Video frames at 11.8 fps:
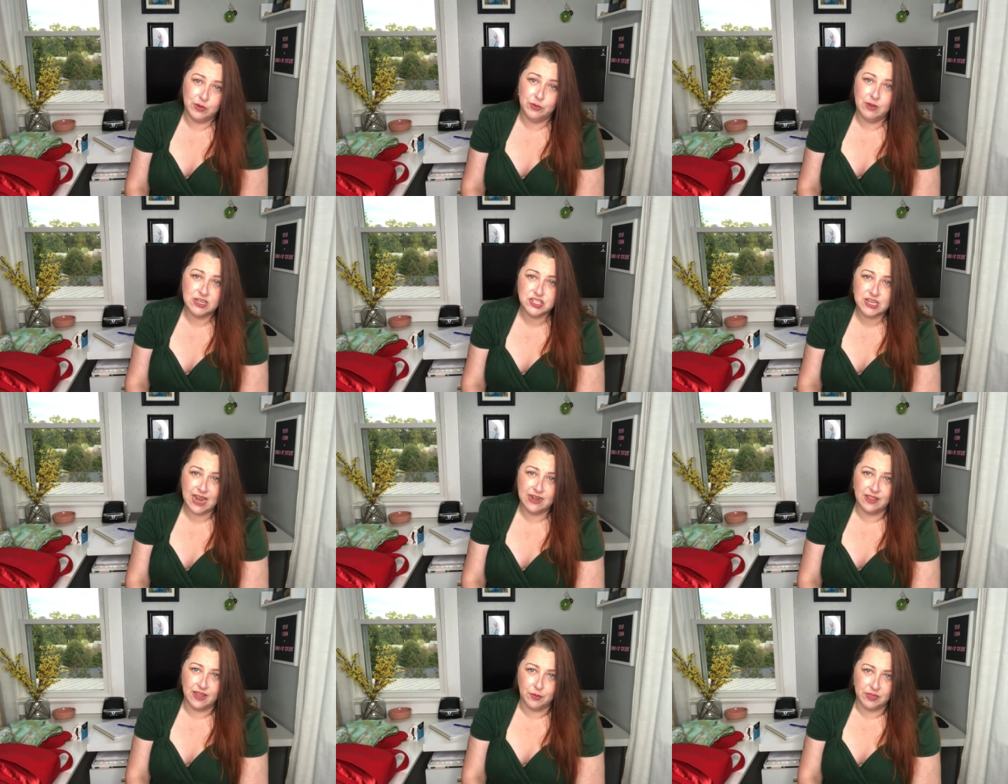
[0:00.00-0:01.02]
we rushed out of
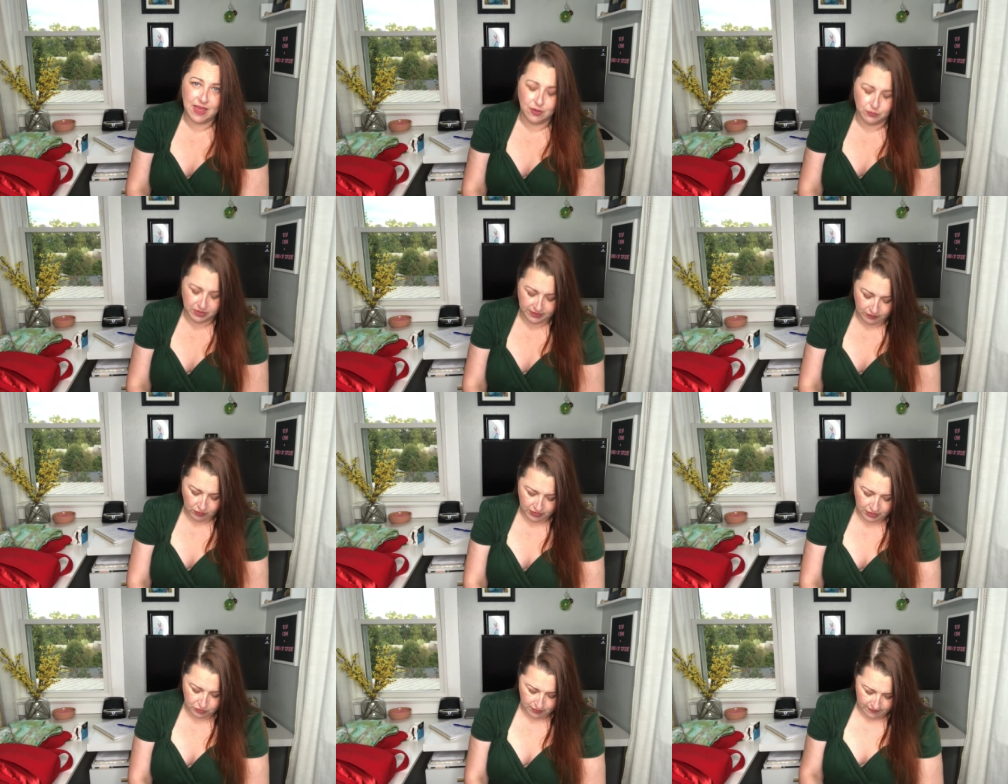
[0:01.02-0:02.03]
there without really
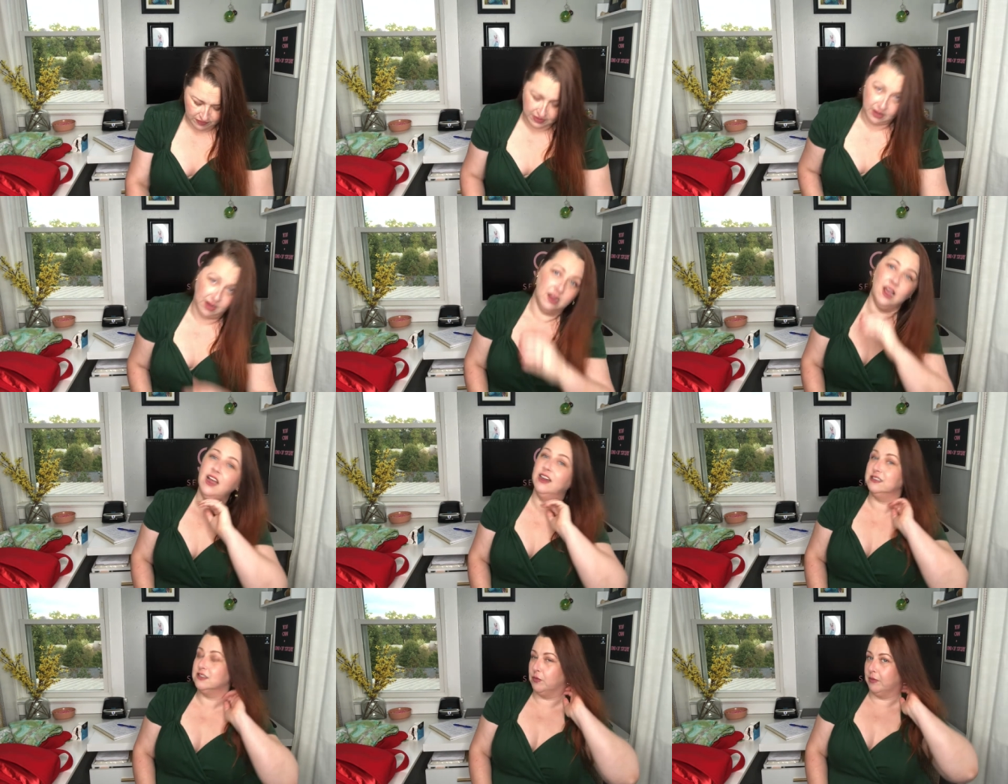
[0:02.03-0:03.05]
looking through everything in our
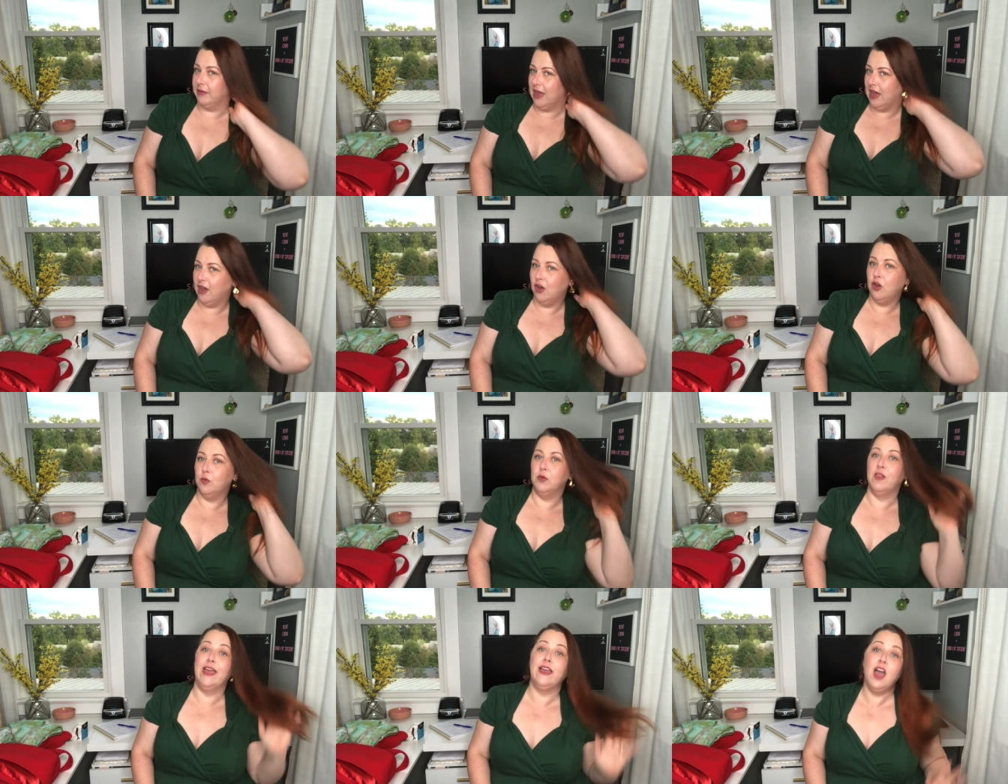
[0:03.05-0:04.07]
cart. So when we got home, we're
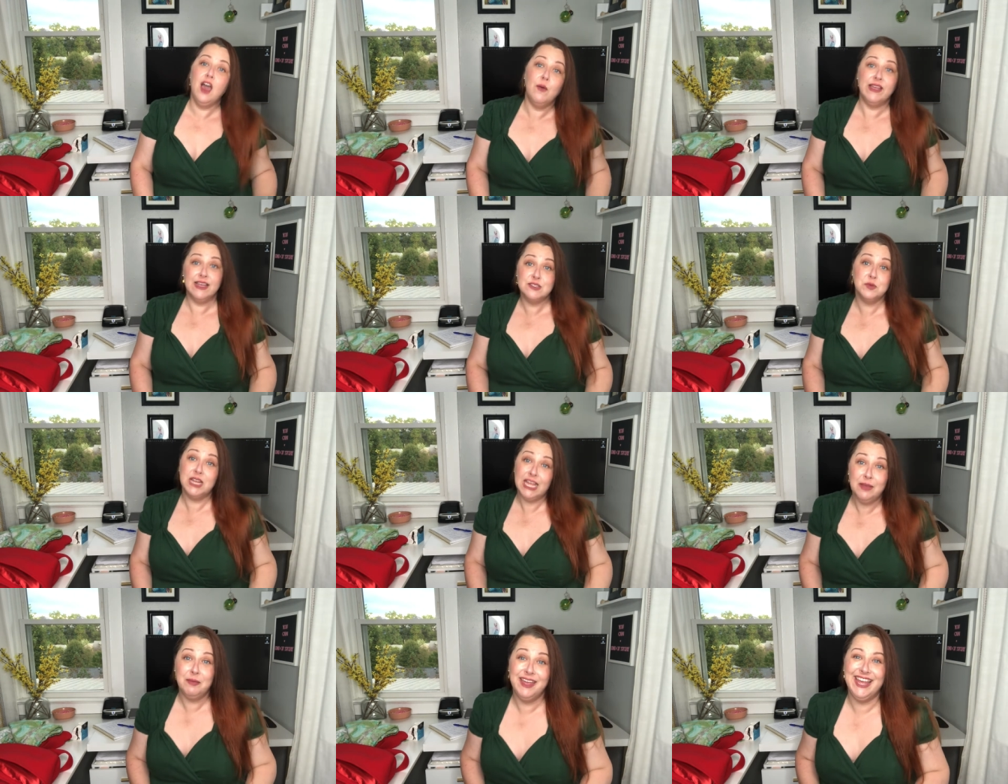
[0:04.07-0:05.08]
like, oh, I guess we're
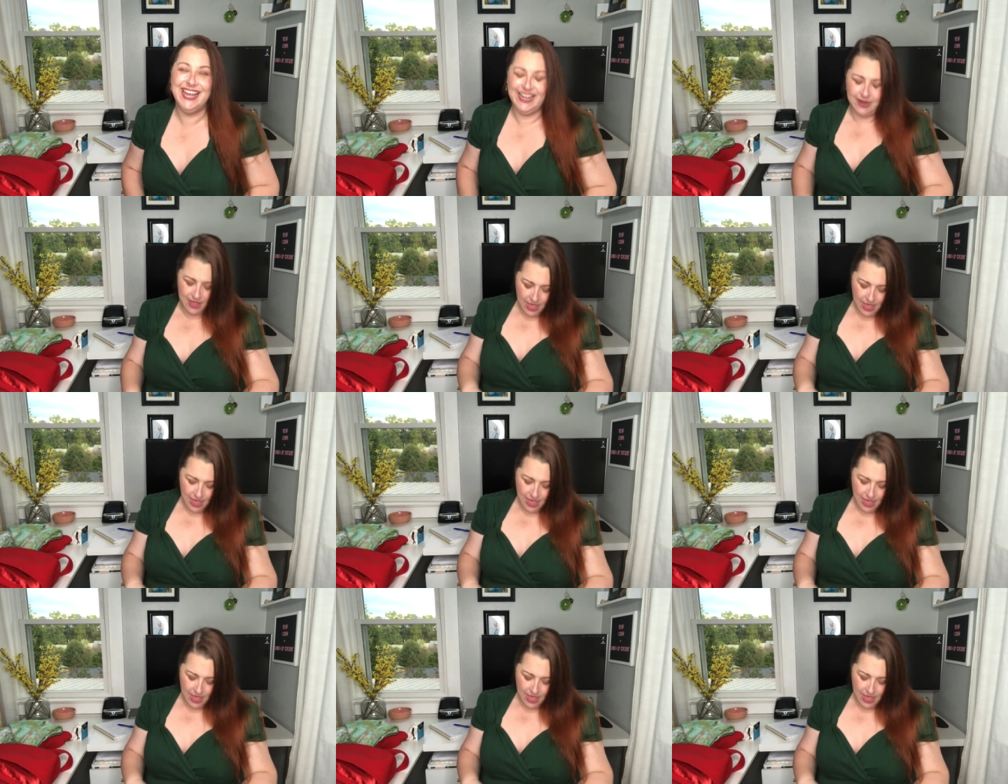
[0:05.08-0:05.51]
keeping it.